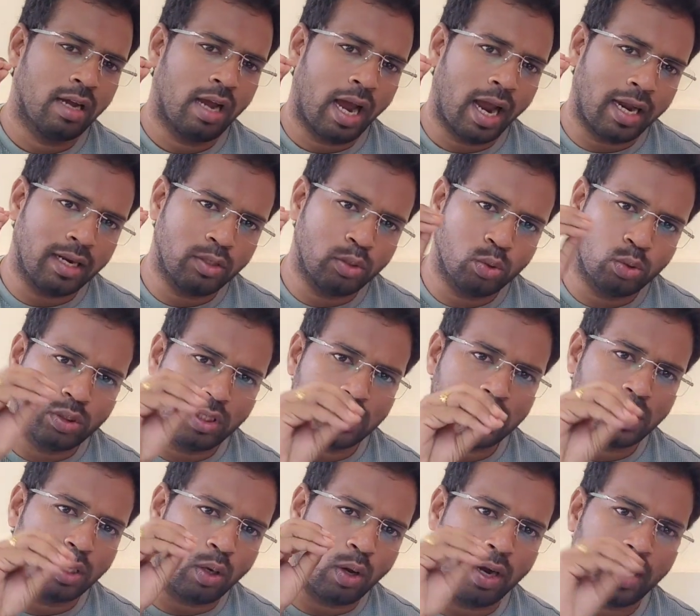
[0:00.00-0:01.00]
and you
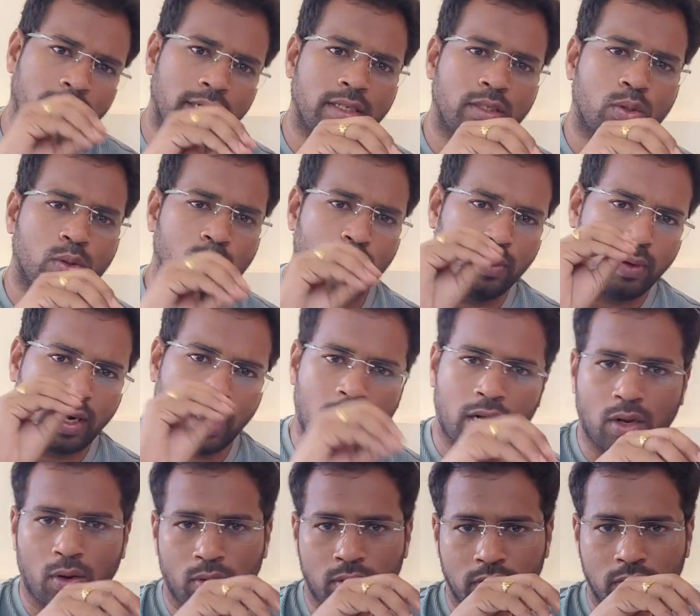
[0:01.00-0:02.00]
just log into your
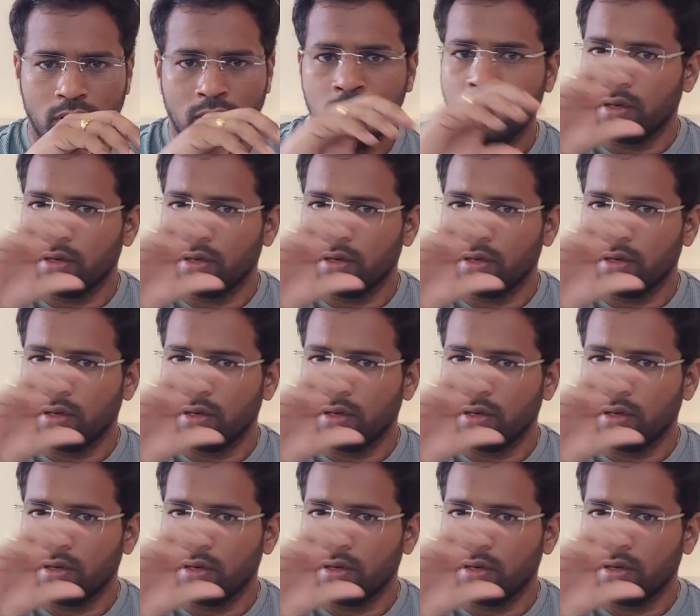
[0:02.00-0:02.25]
account.